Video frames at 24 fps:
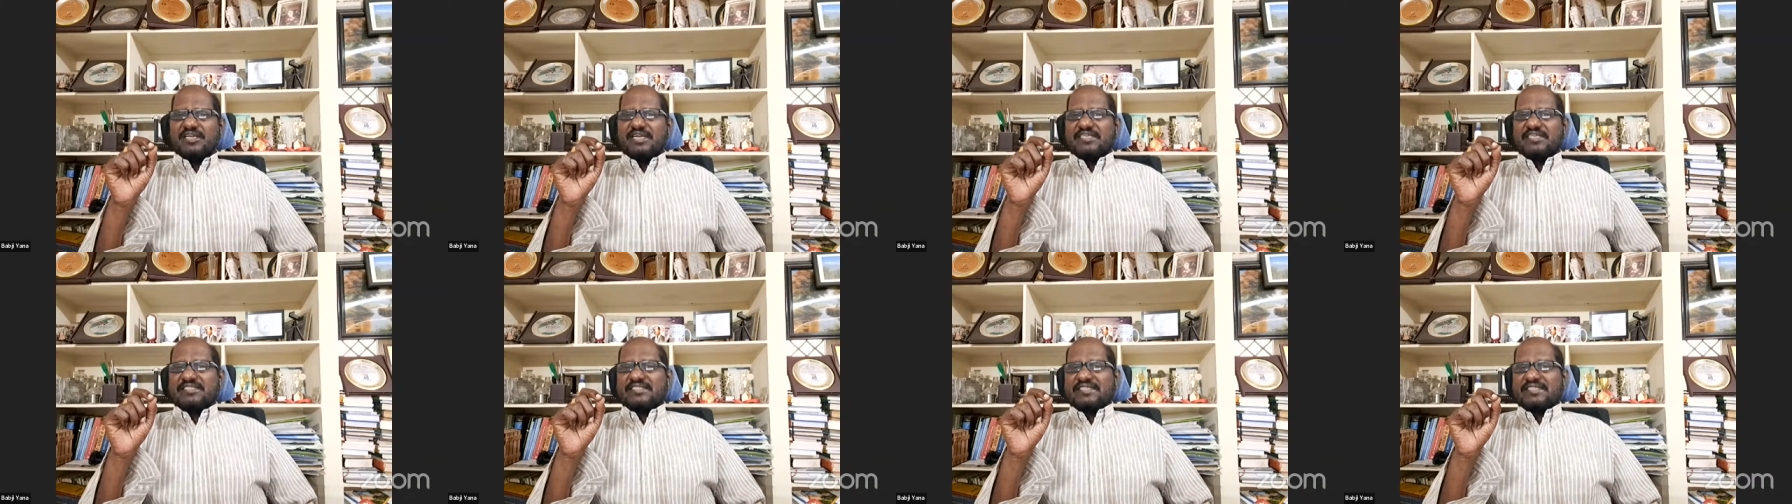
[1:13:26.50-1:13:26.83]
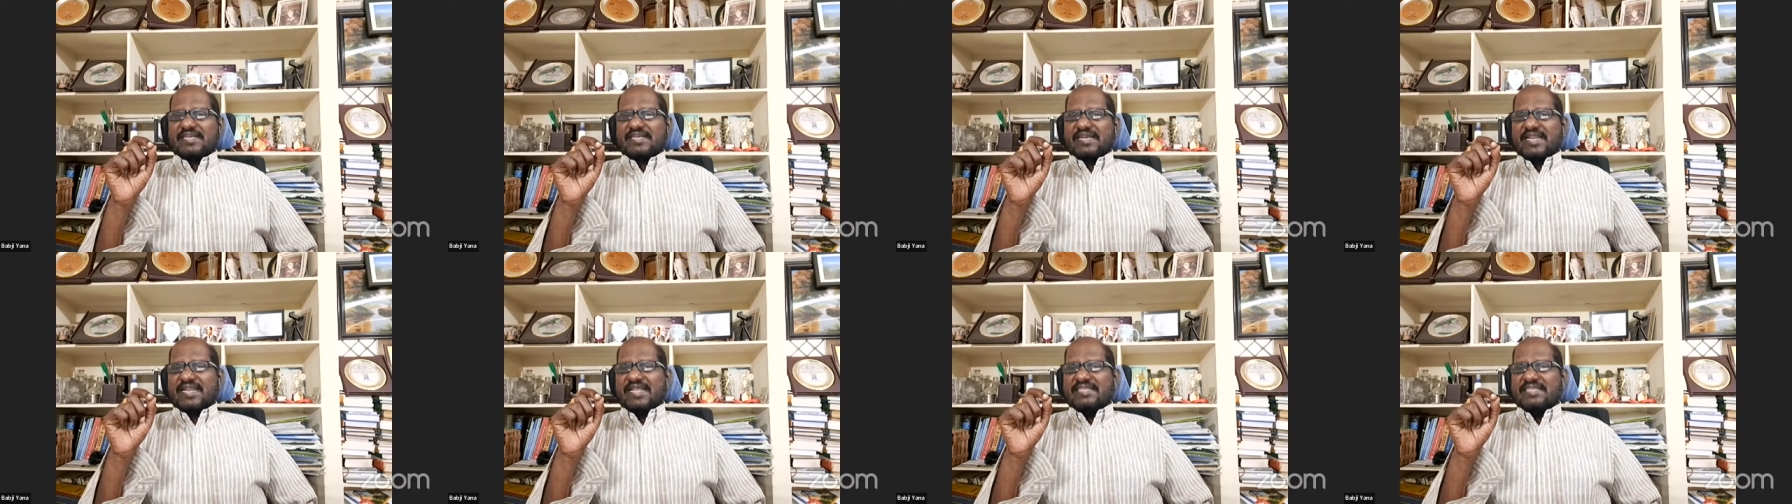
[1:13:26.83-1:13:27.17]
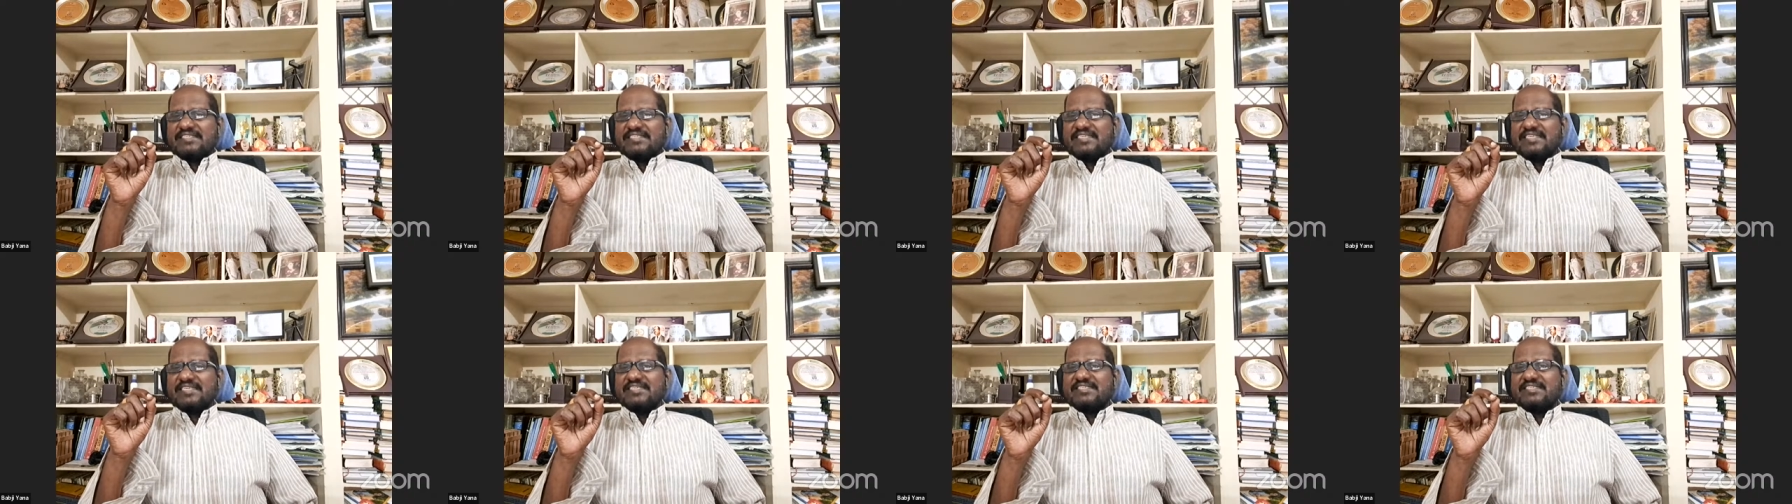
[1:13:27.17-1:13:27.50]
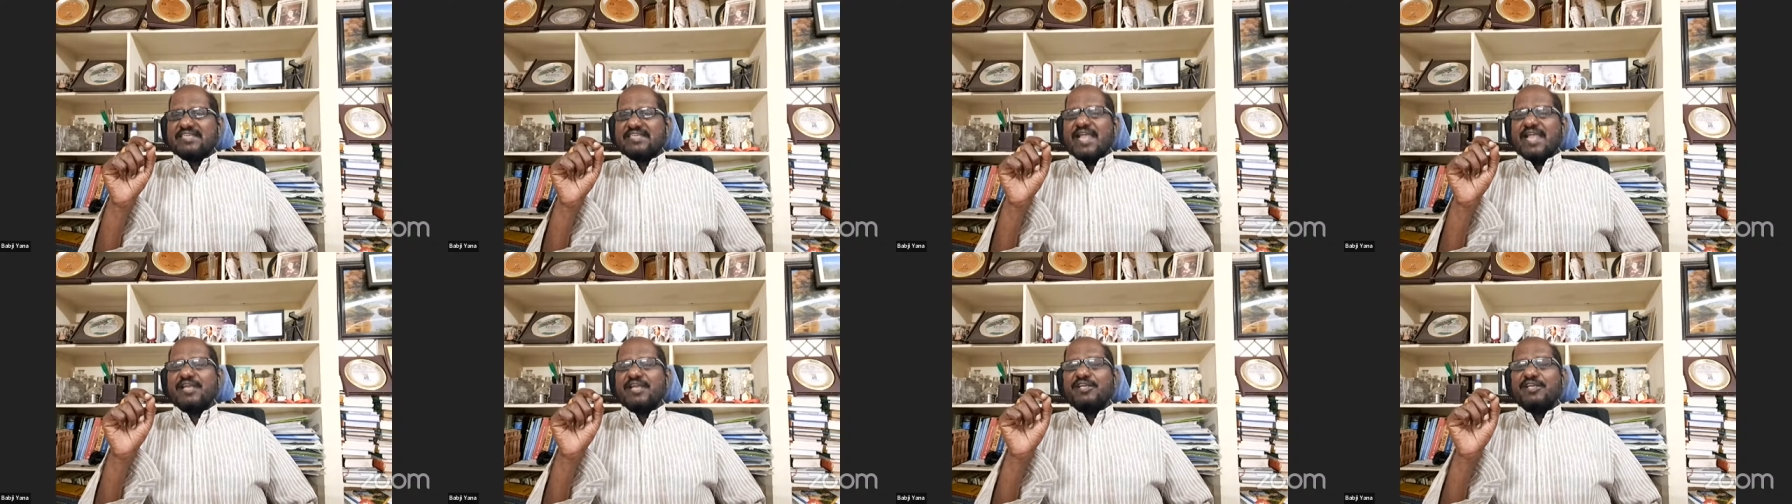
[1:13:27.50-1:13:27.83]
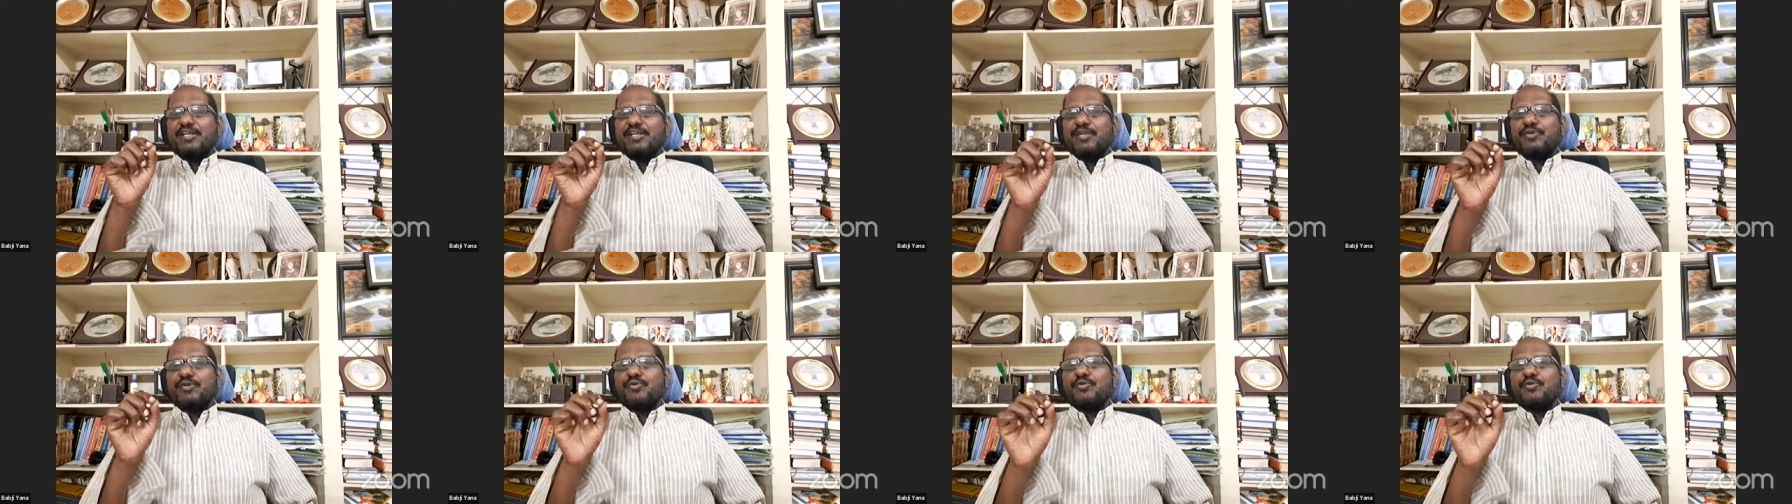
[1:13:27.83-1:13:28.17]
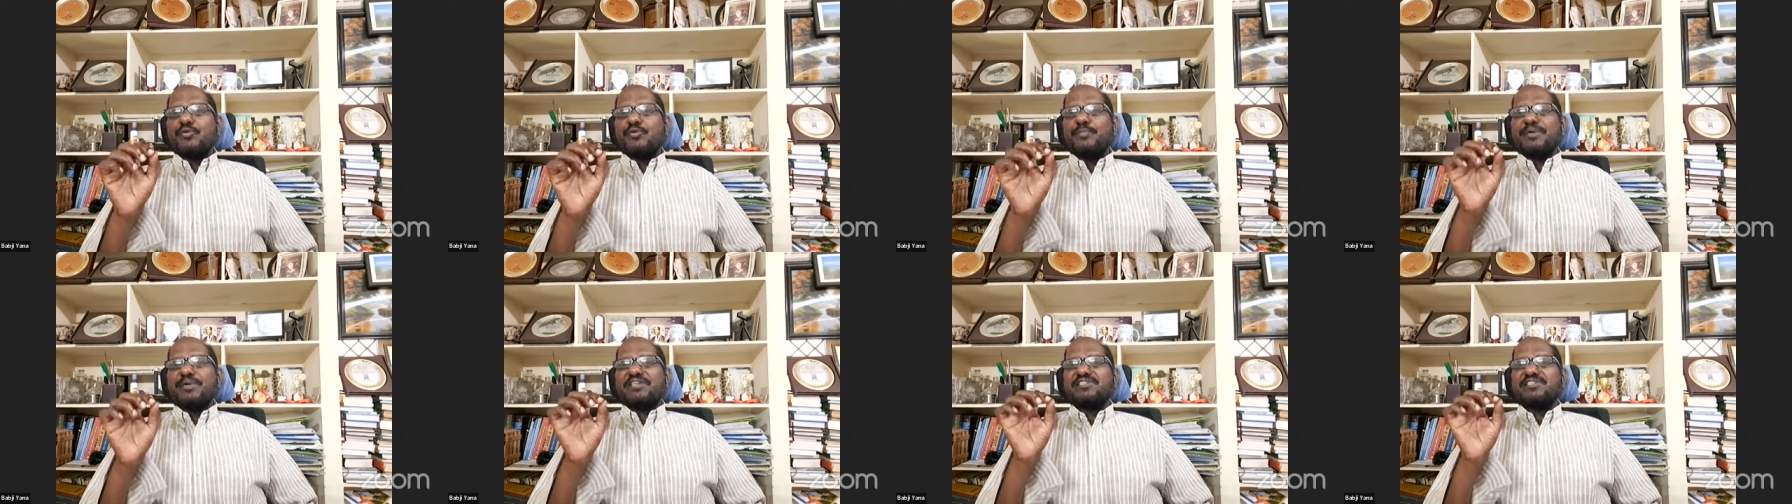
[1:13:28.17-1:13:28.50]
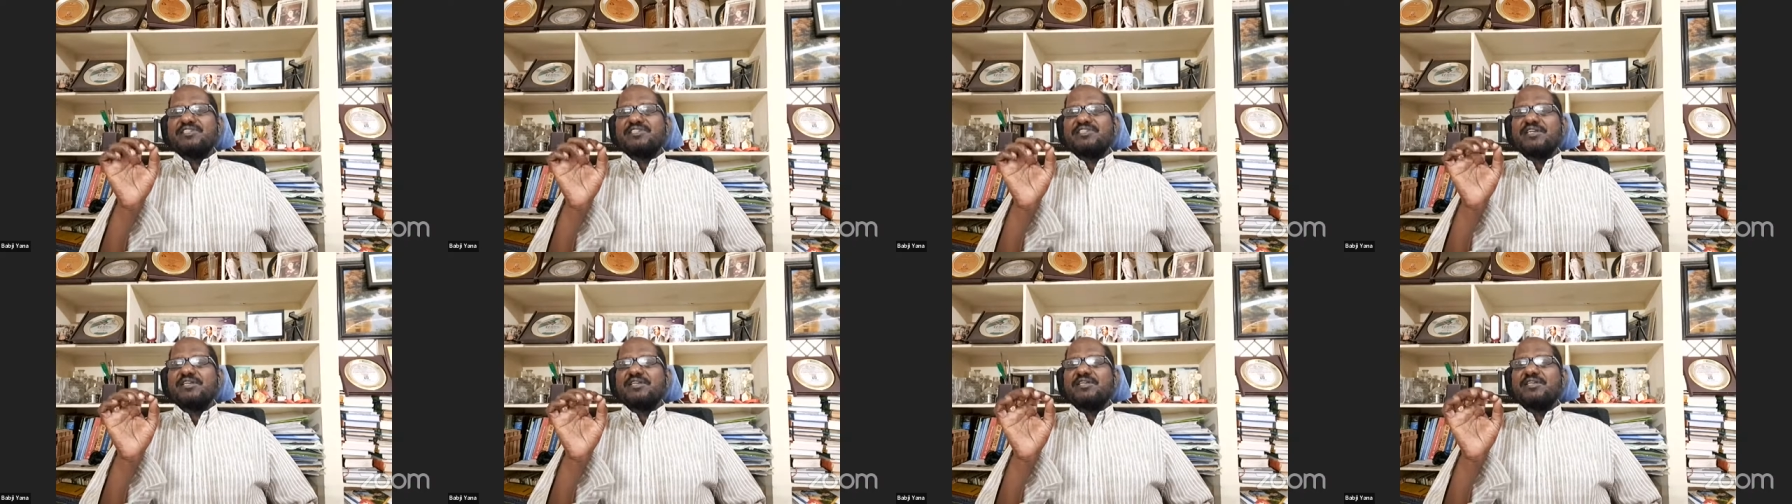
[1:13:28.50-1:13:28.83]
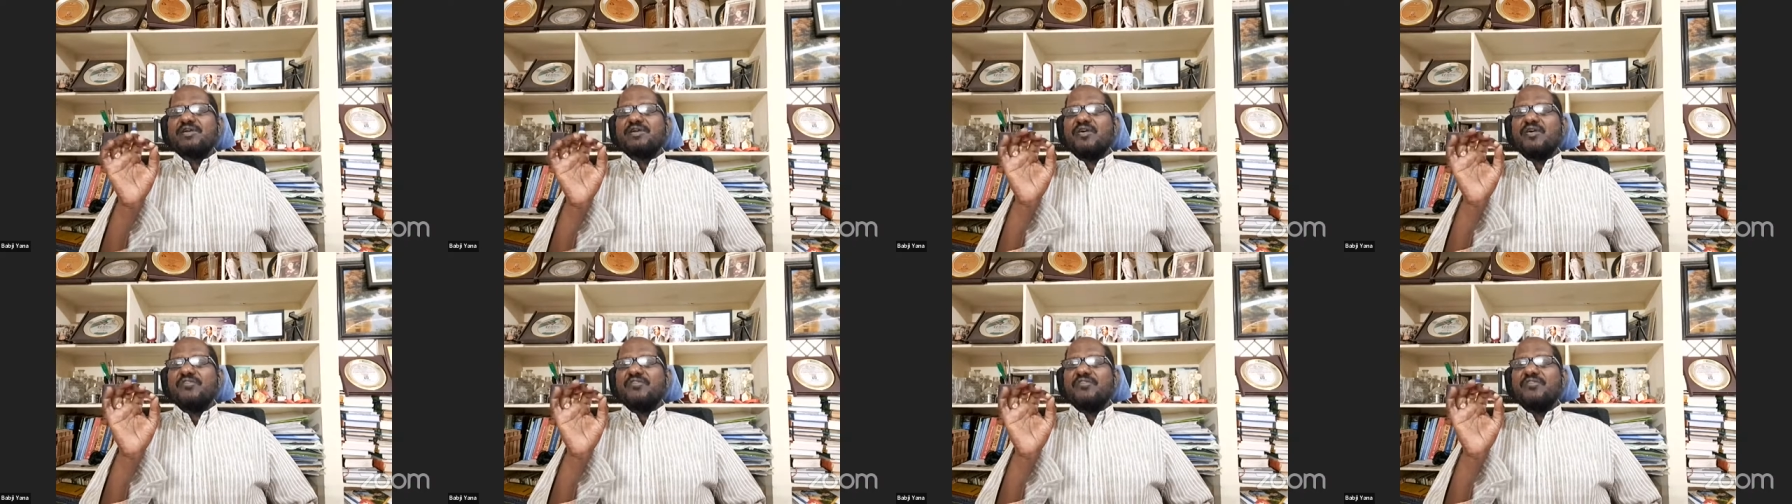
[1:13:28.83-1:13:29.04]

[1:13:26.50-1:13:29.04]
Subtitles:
its reach is 92%